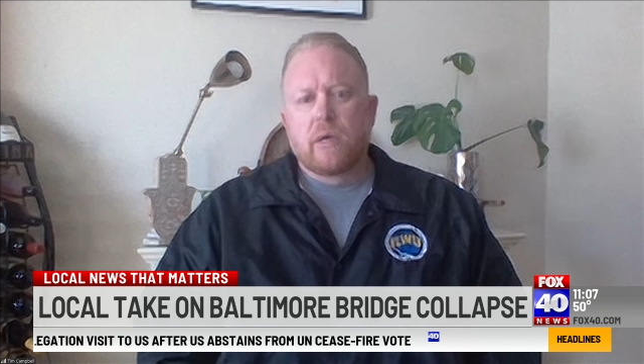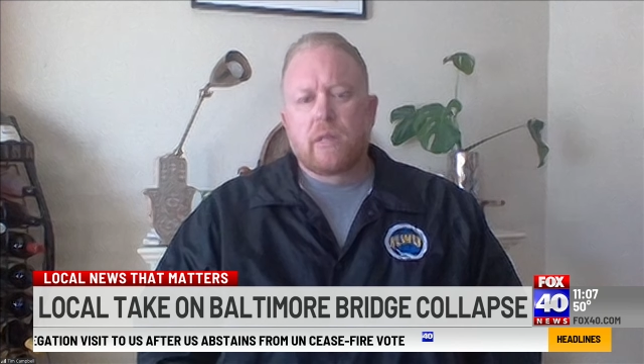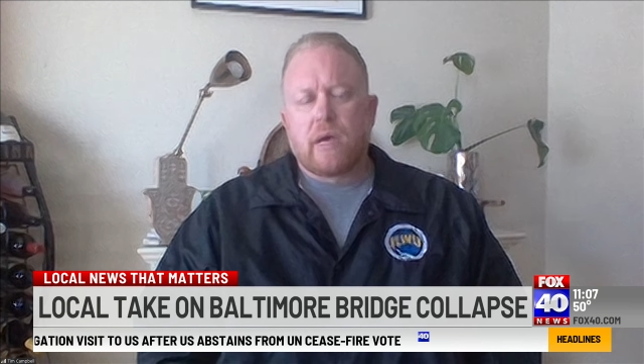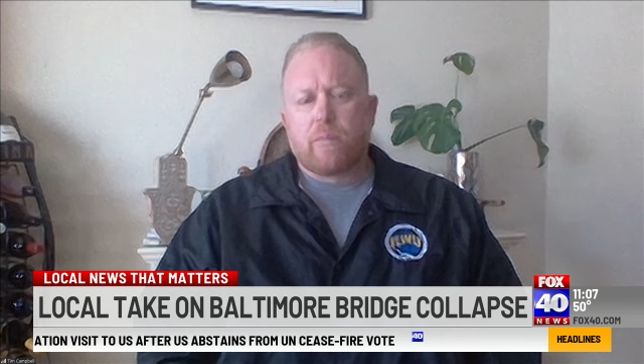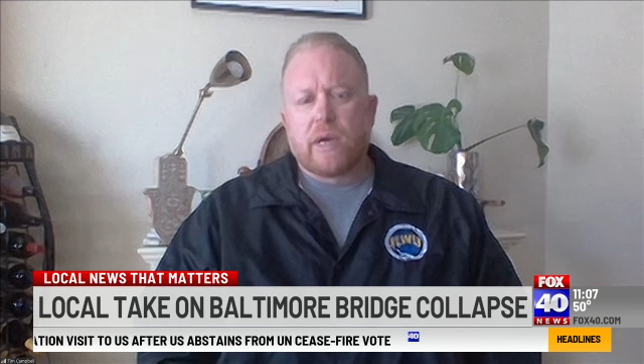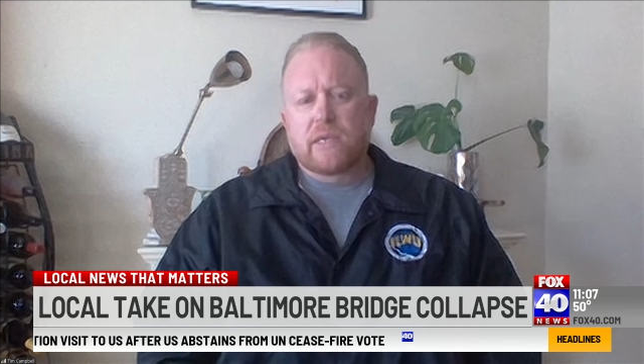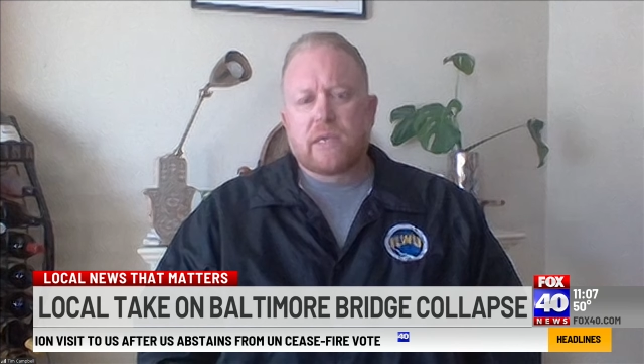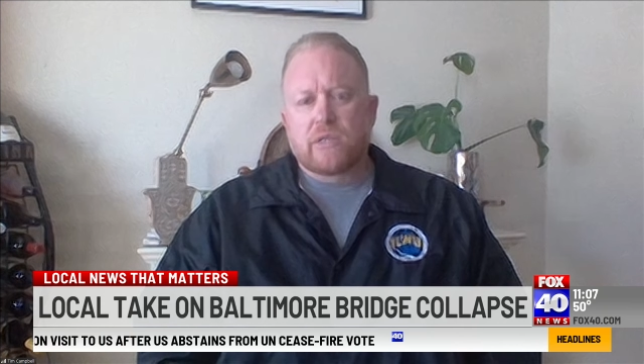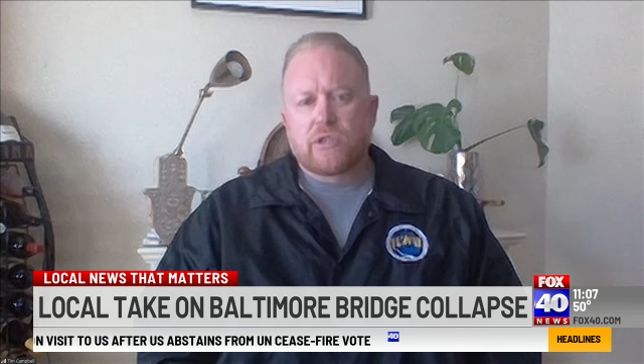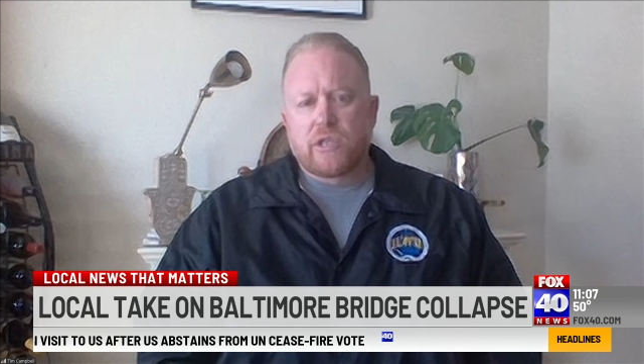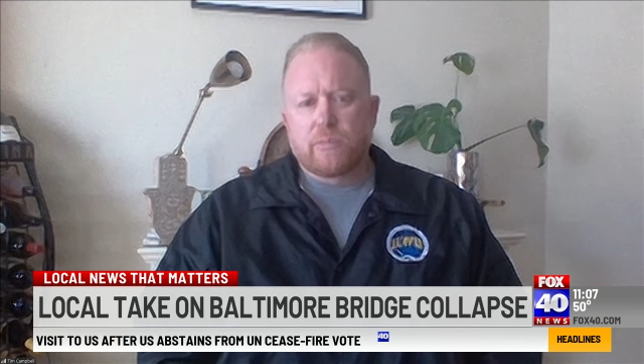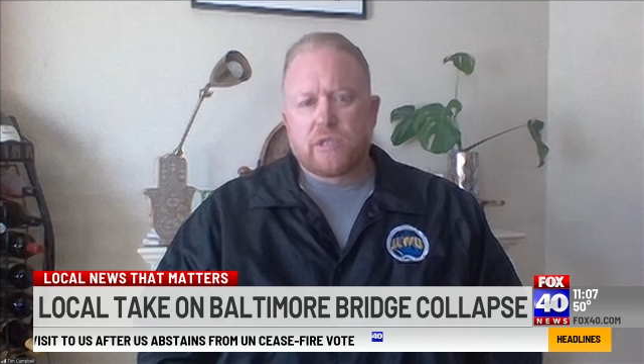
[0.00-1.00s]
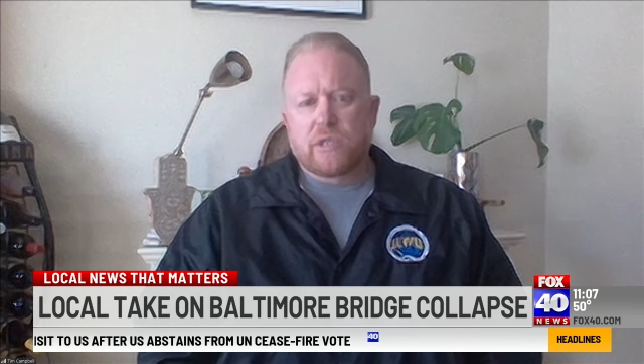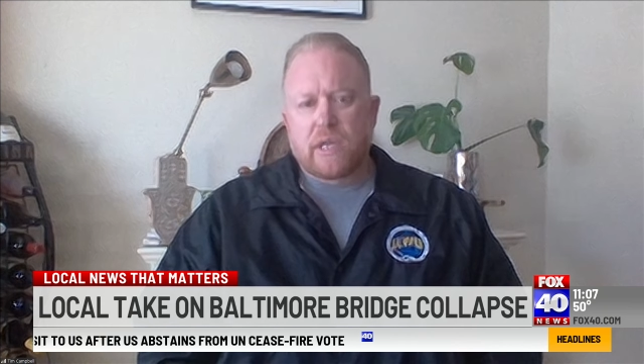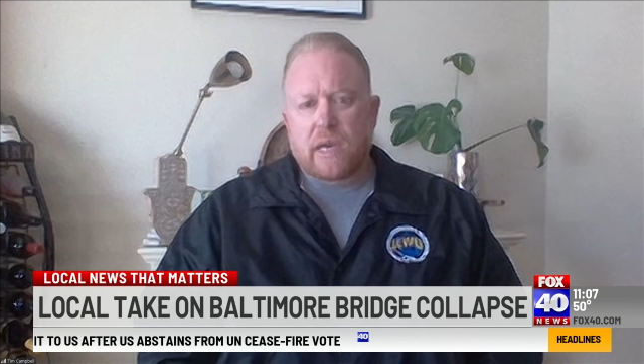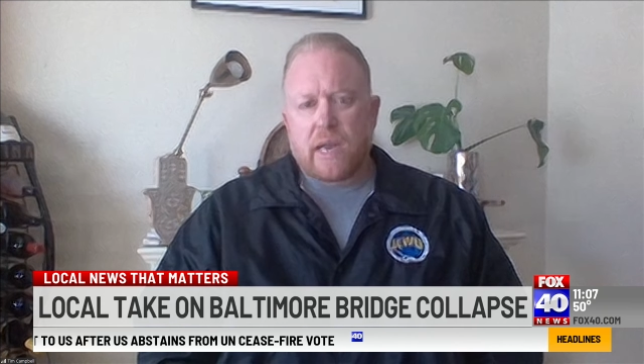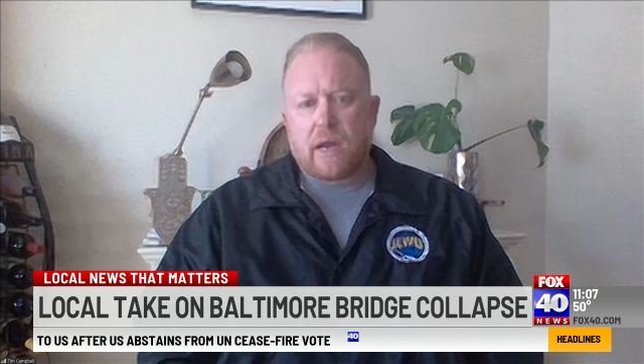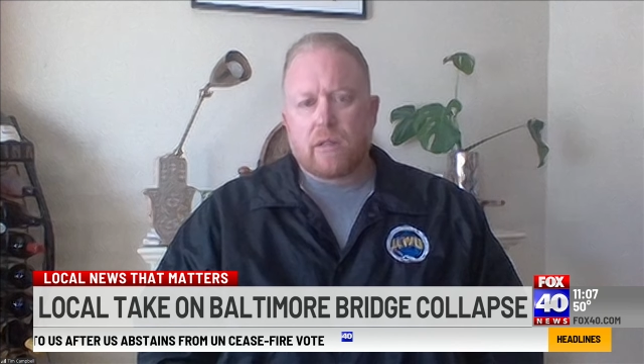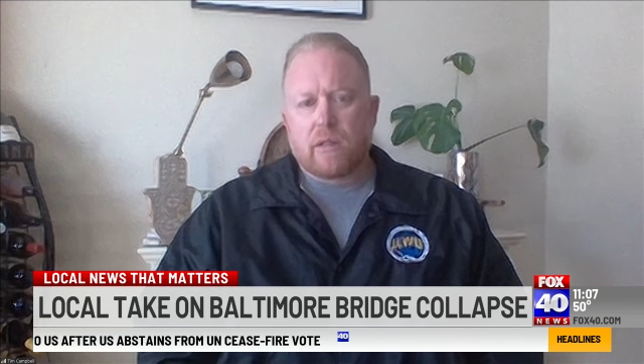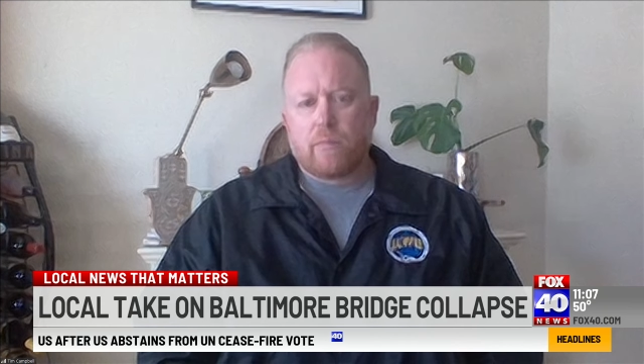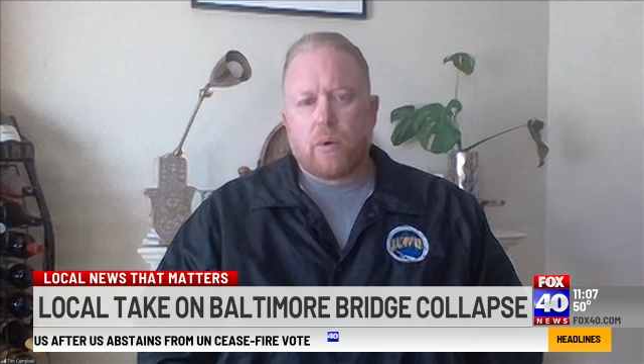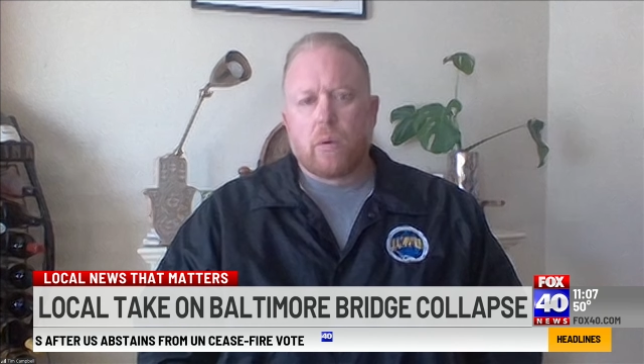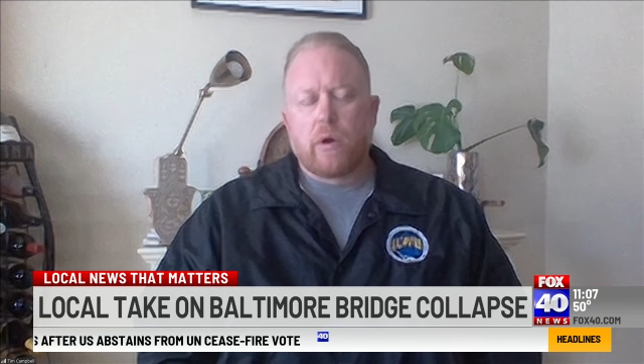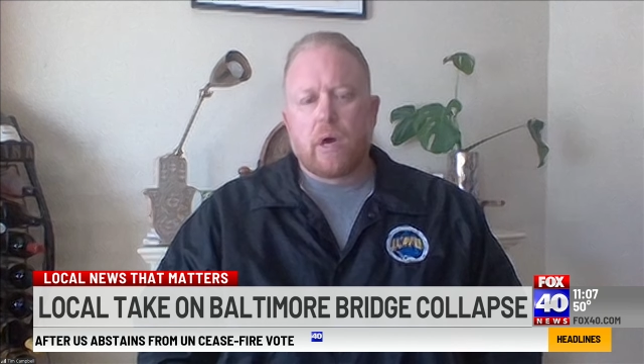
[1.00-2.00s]
that brings the ships in and out of the
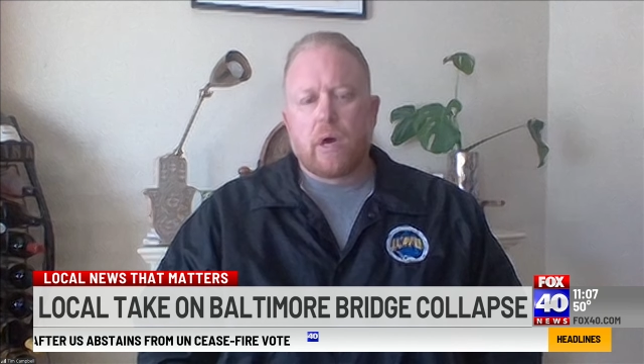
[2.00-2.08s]
port